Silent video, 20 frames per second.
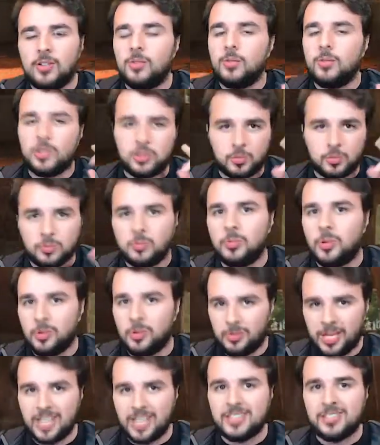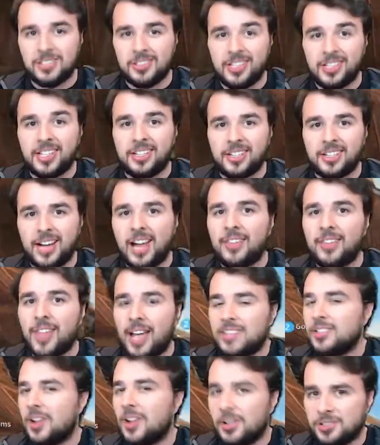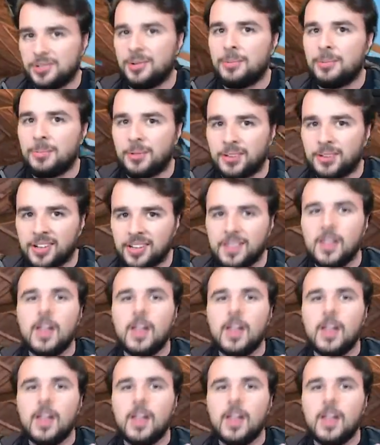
Which we'll get to later, how that's also important.